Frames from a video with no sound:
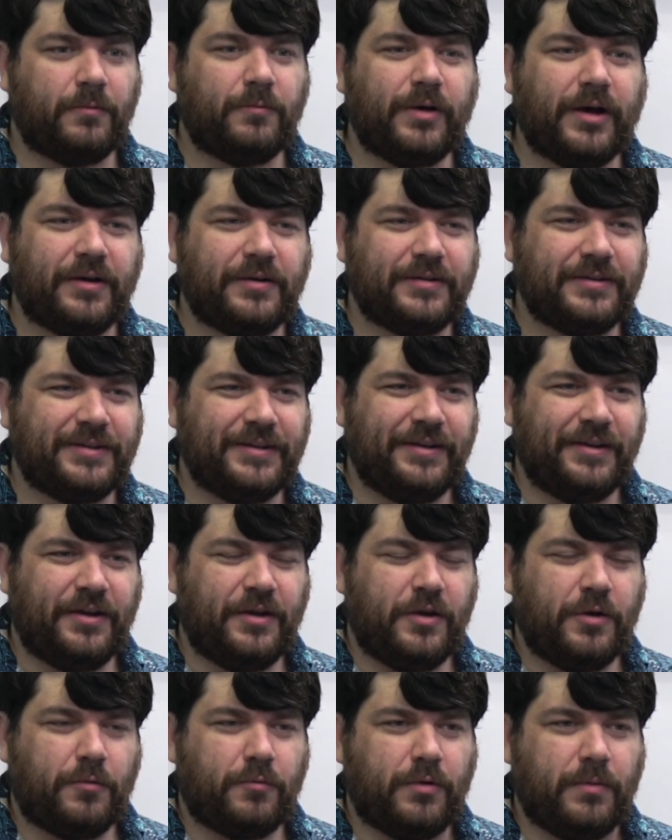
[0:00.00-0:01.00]
Well,
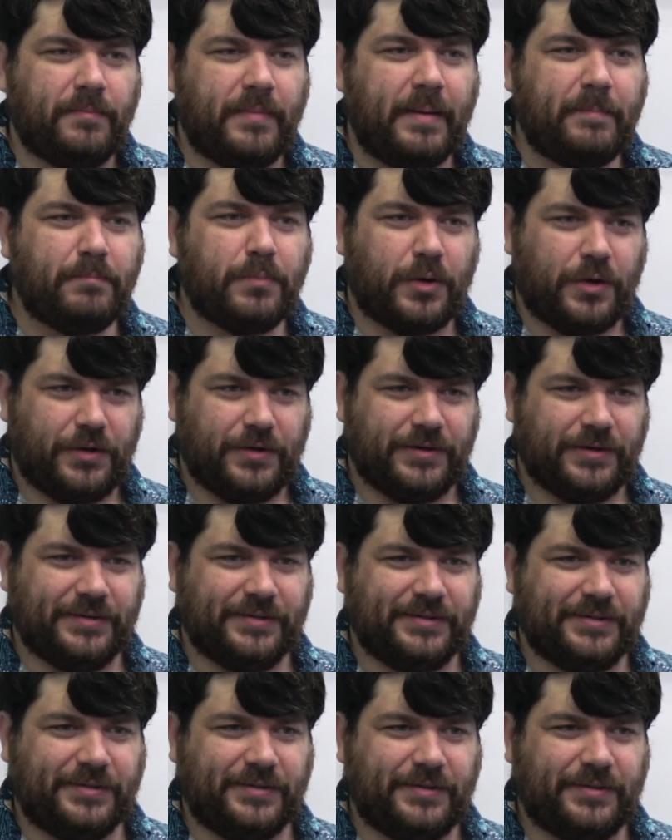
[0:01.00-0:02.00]
remember
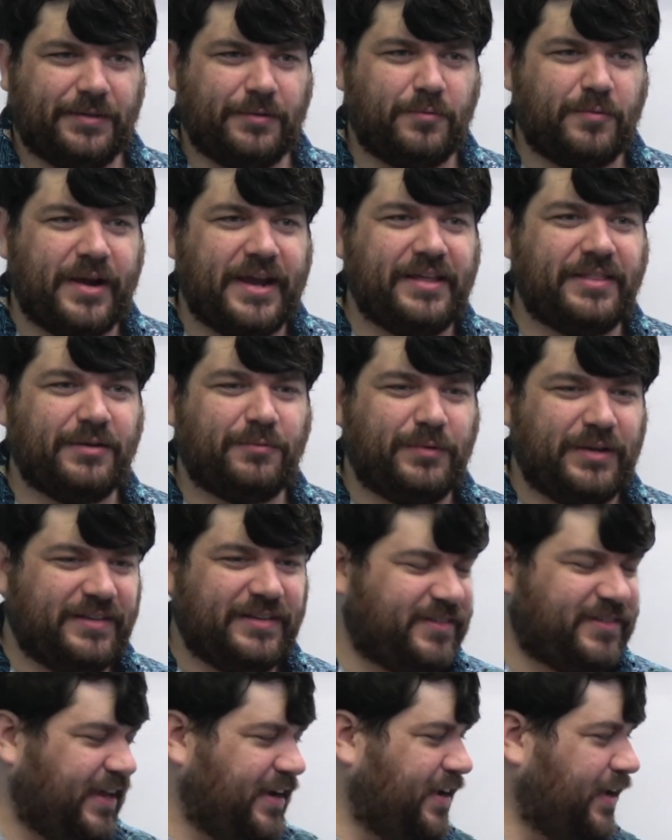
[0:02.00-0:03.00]
the way that we
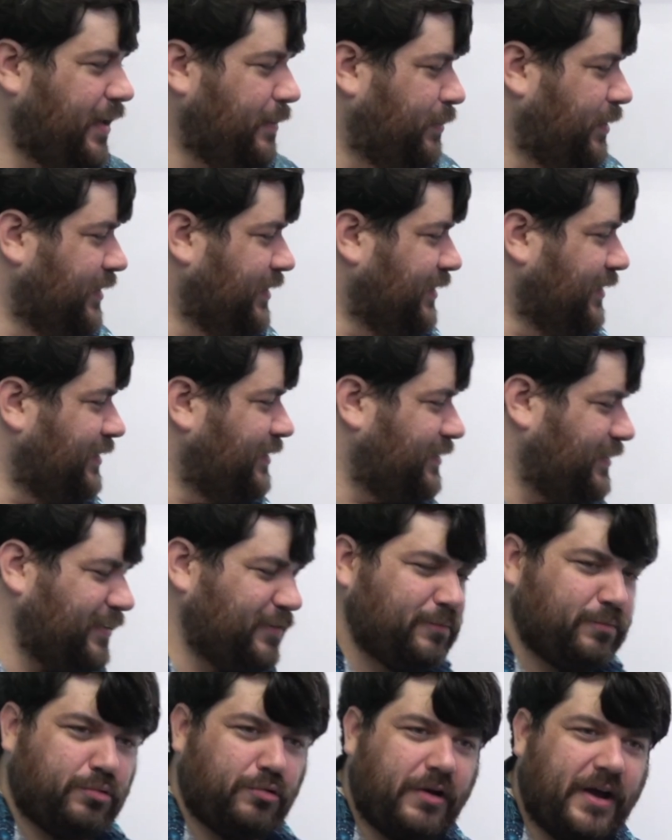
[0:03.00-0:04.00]
set up
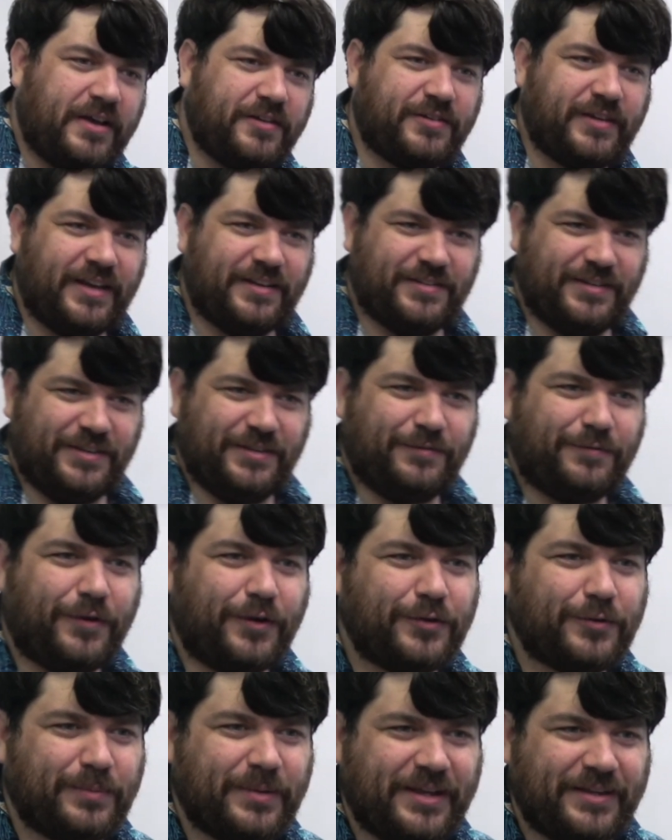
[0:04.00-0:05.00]
this process in the
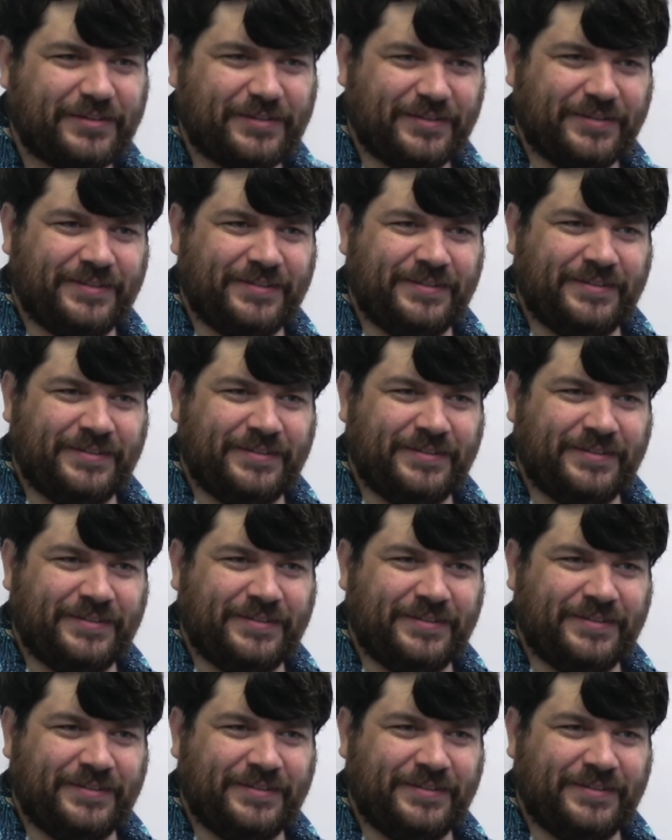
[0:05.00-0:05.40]
first place,